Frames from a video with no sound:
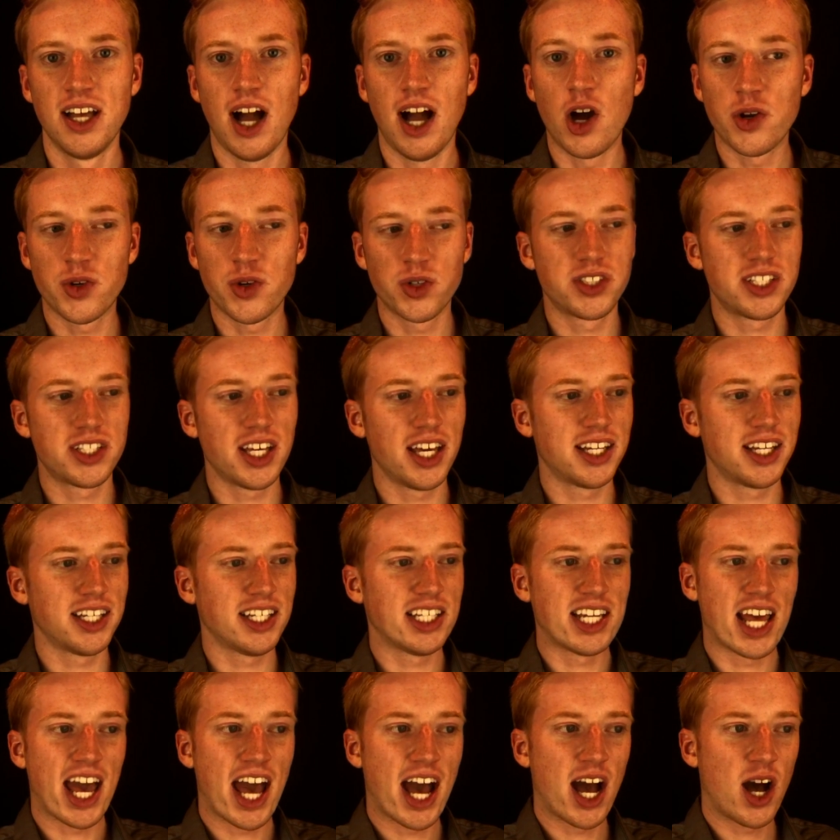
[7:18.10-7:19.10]

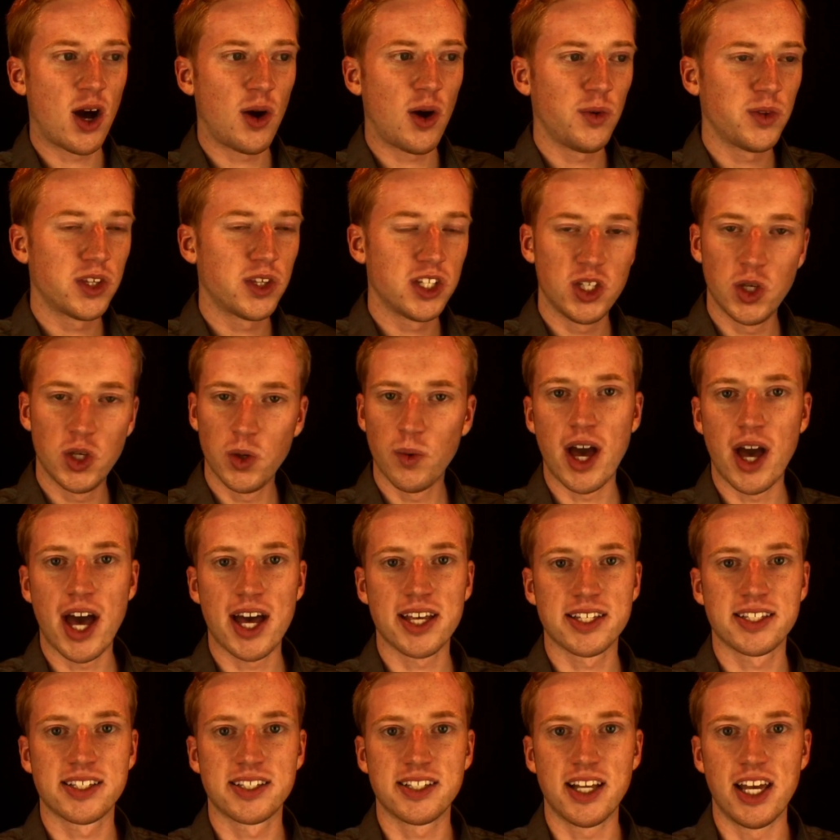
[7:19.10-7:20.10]
Understanding how the
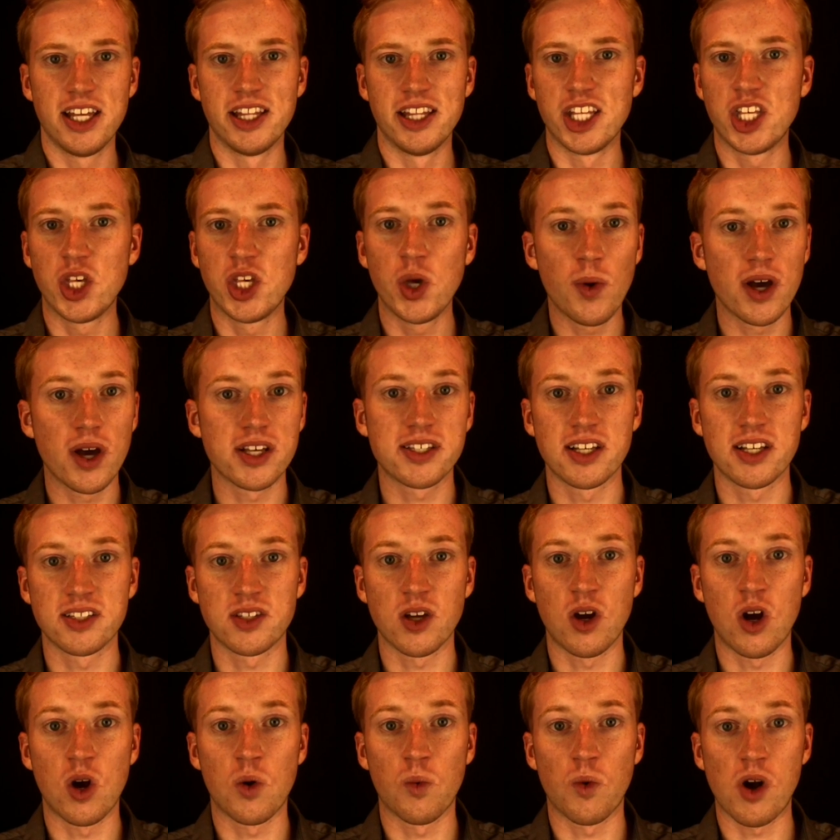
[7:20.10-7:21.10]
US and the
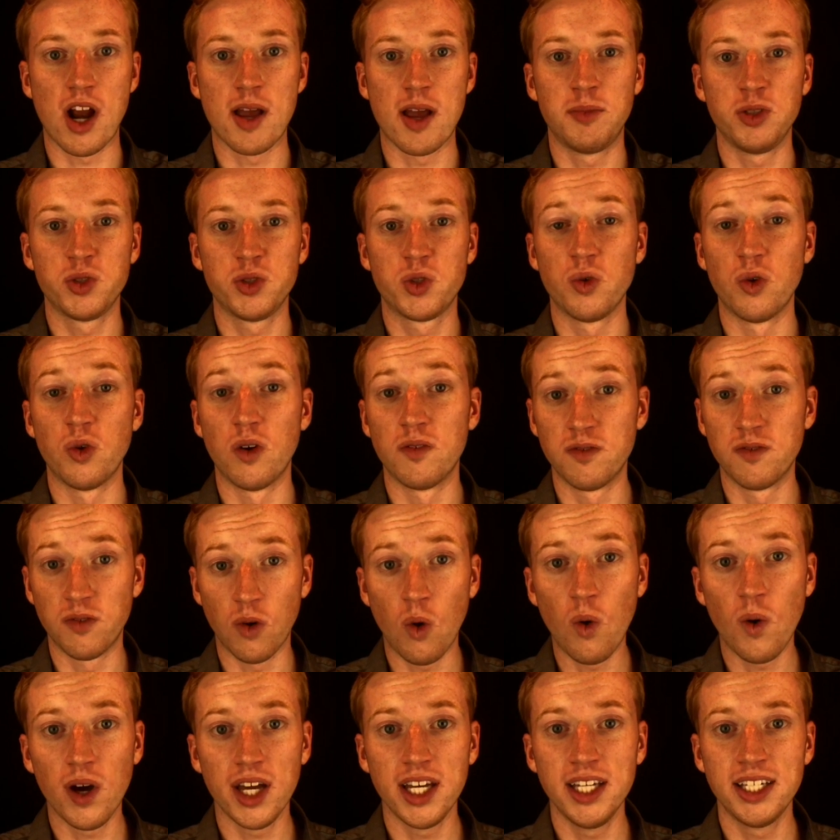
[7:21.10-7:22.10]
USSR were able to
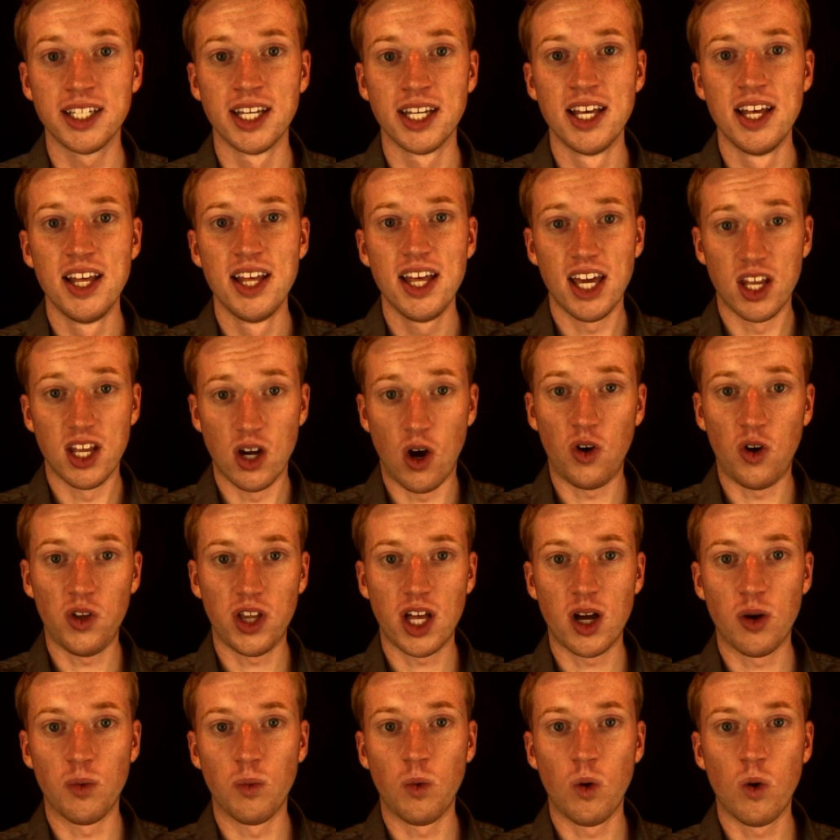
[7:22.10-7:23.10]
avoid an
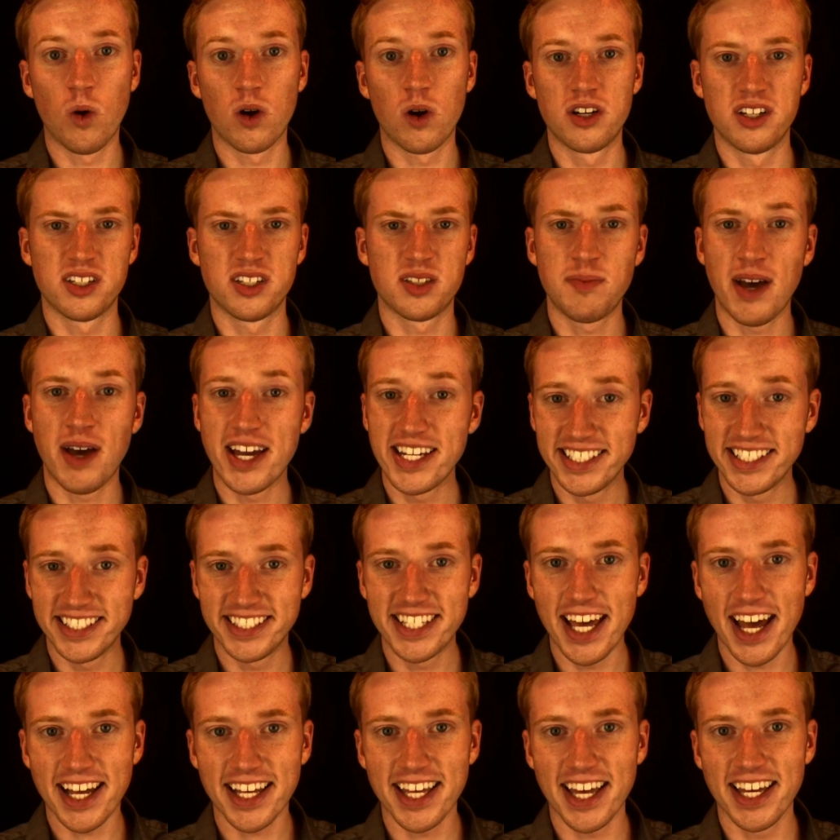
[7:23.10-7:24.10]
all-out war despite
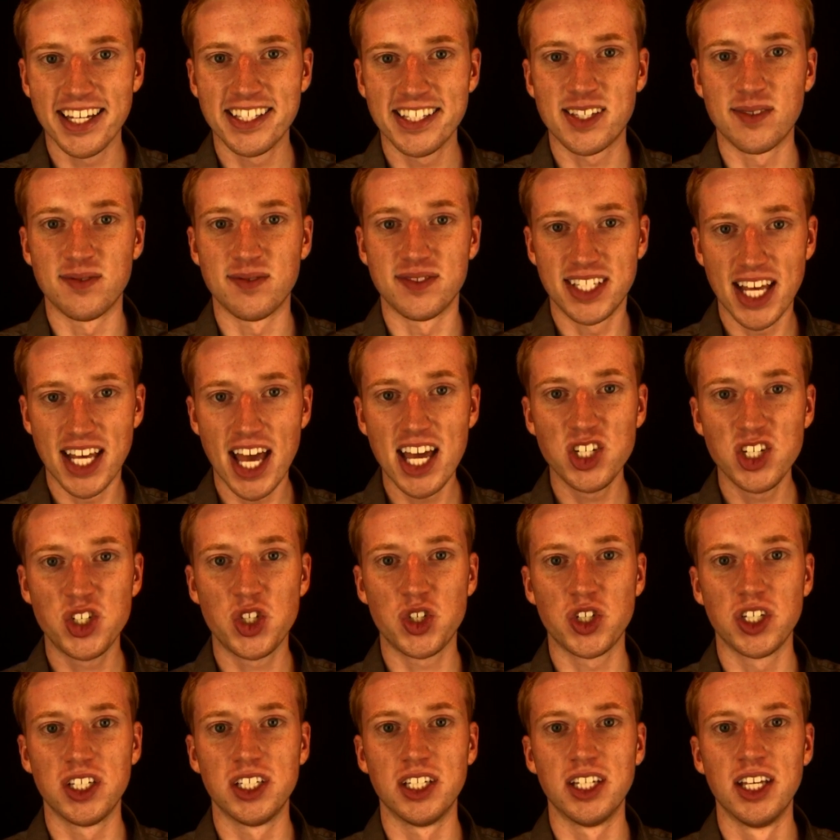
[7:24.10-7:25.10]
decades of
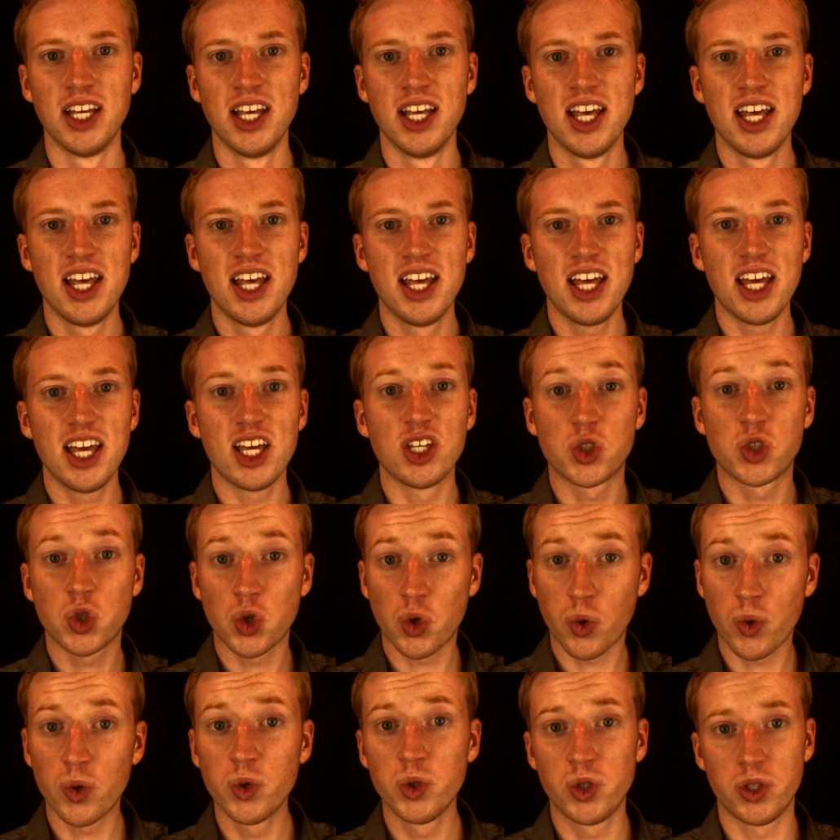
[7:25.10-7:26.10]
tension is
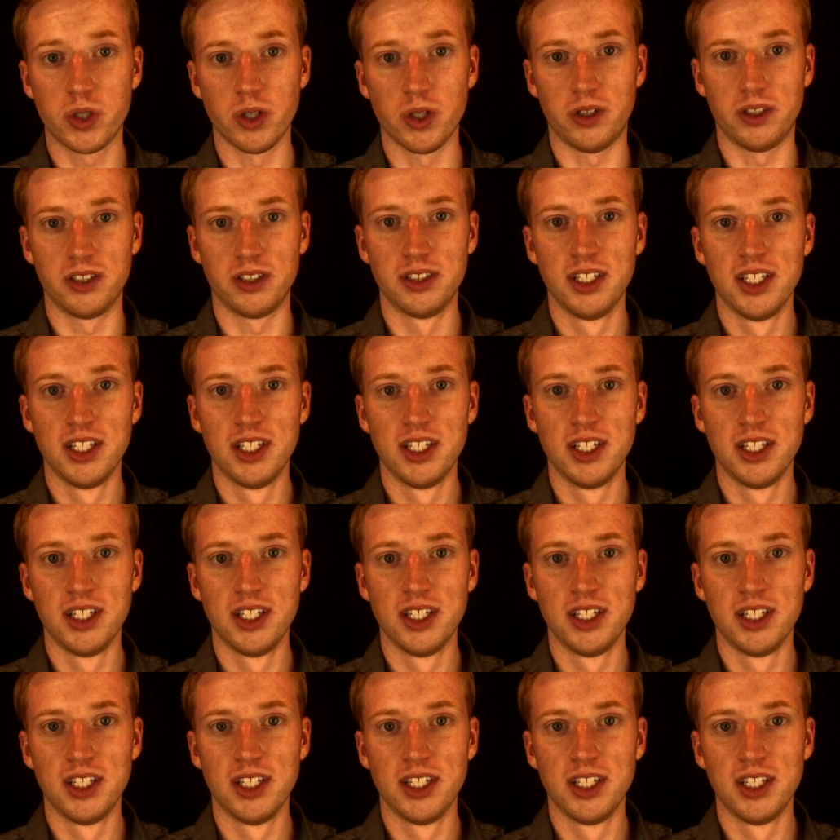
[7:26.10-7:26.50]
crucial,